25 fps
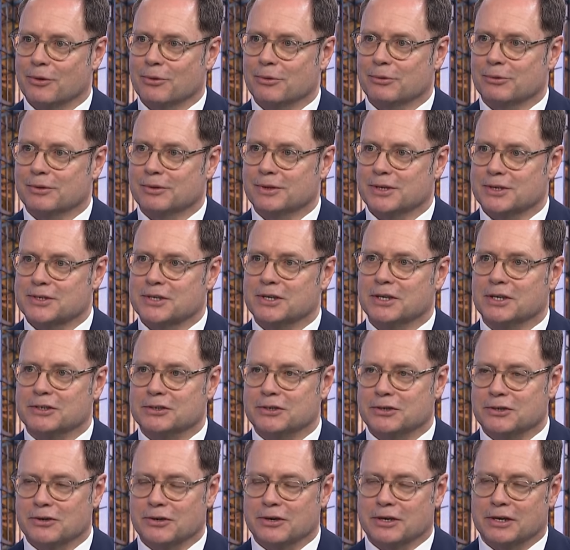So
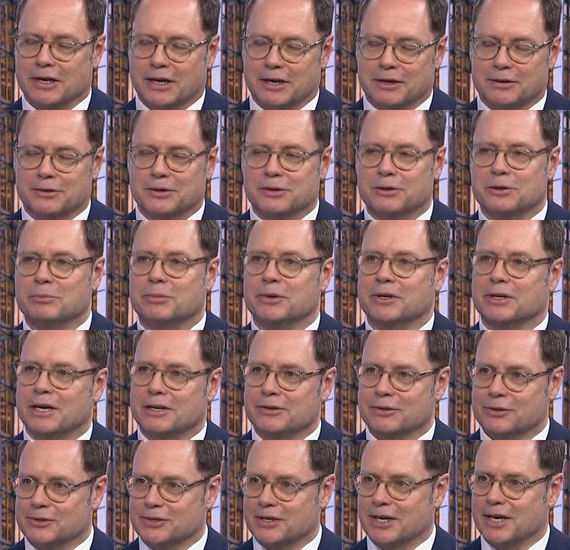listening to your gut a little
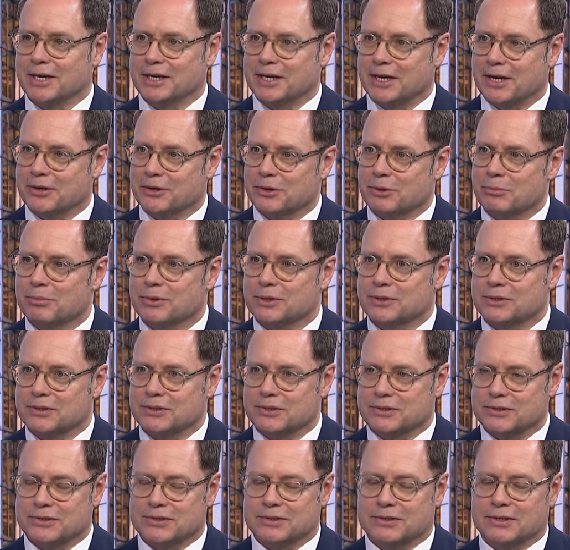bit, understanding how your
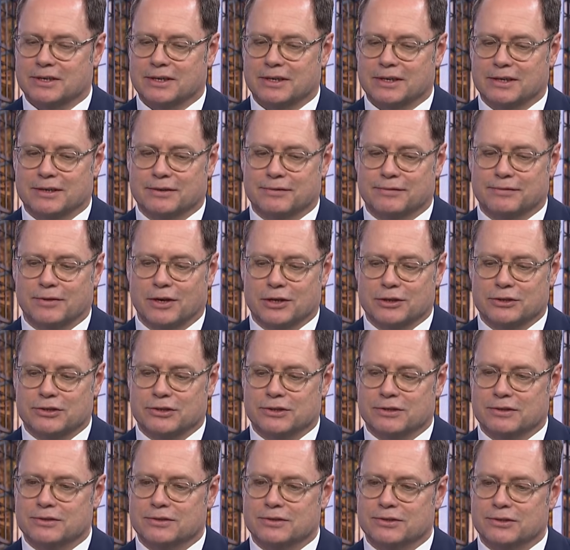business
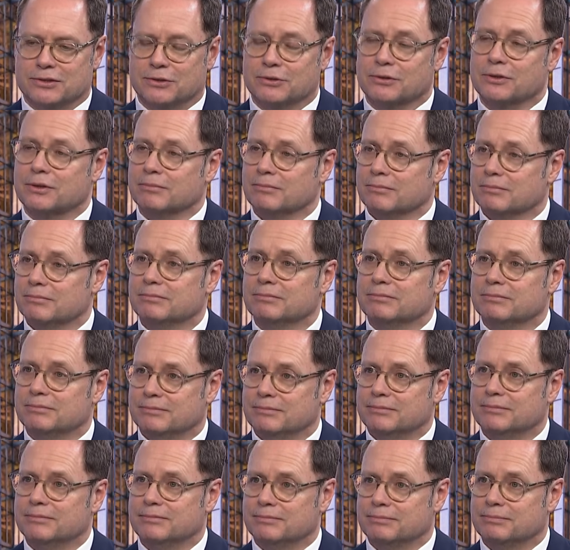functions, you
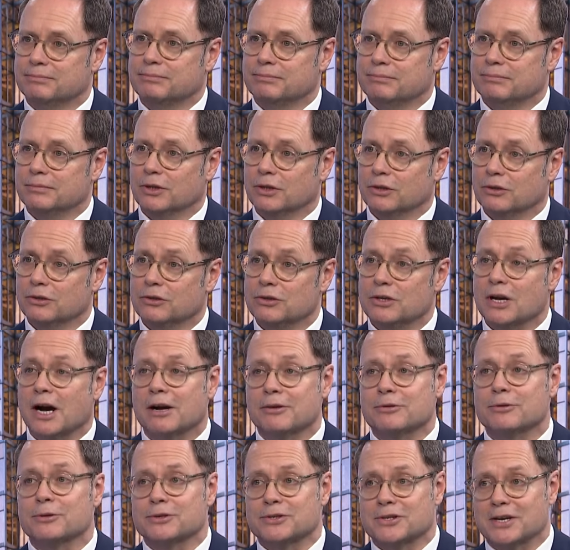can
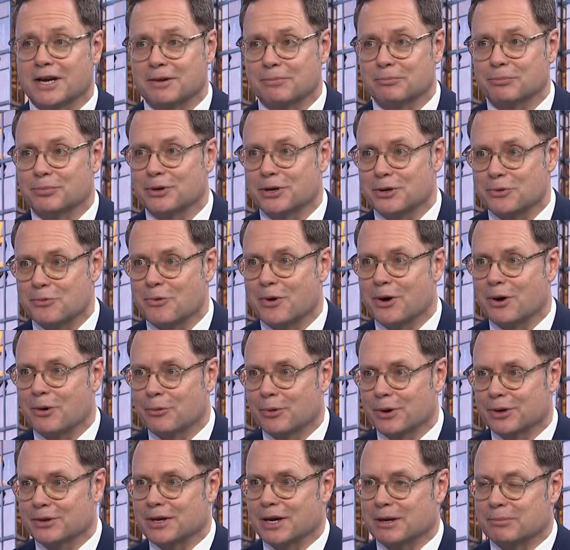understand pretty
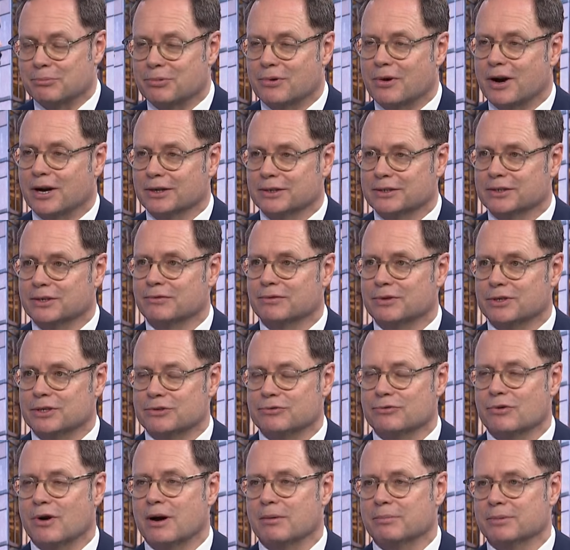well where that
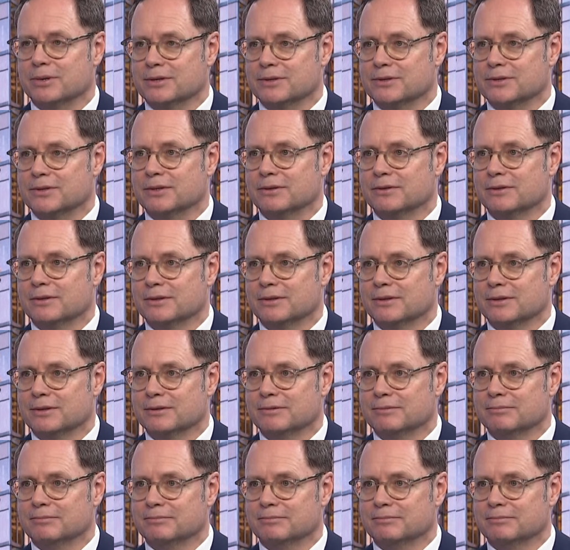productivity drop is.